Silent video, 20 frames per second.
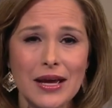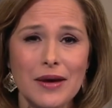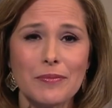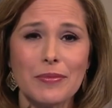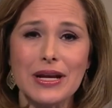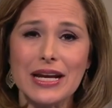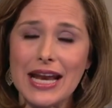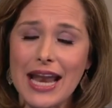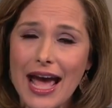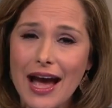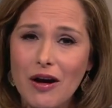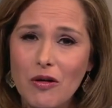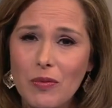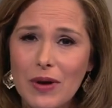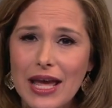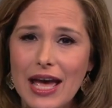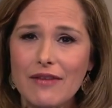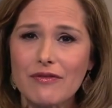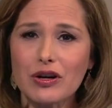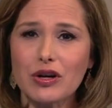but now
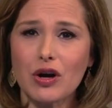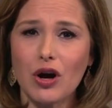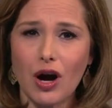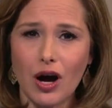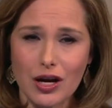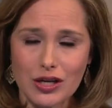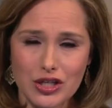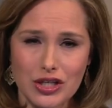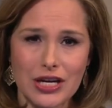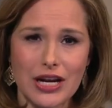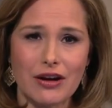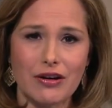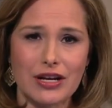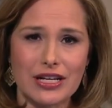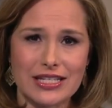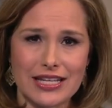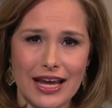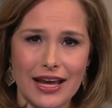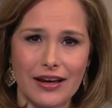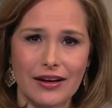we have a cautionary
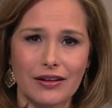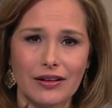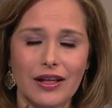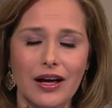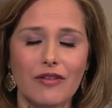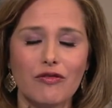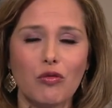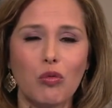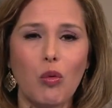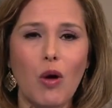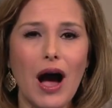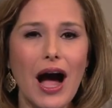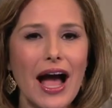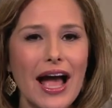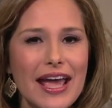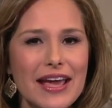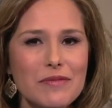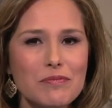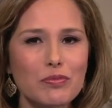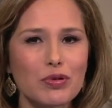tale of
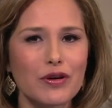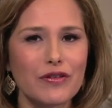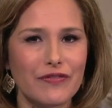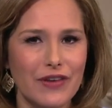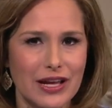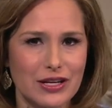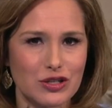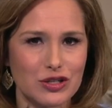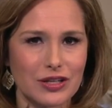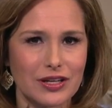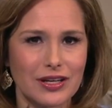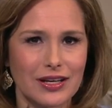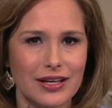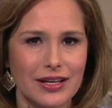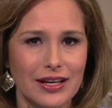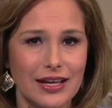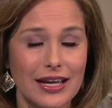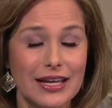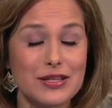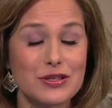why prevention
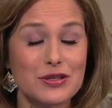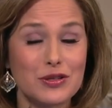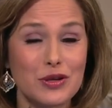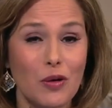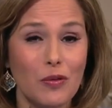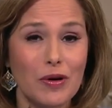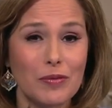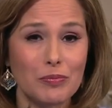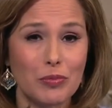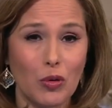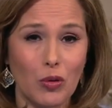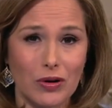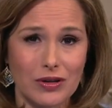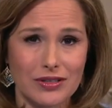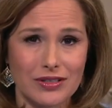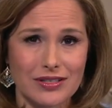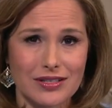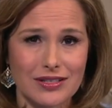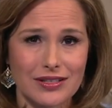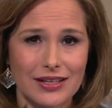is so
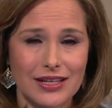important.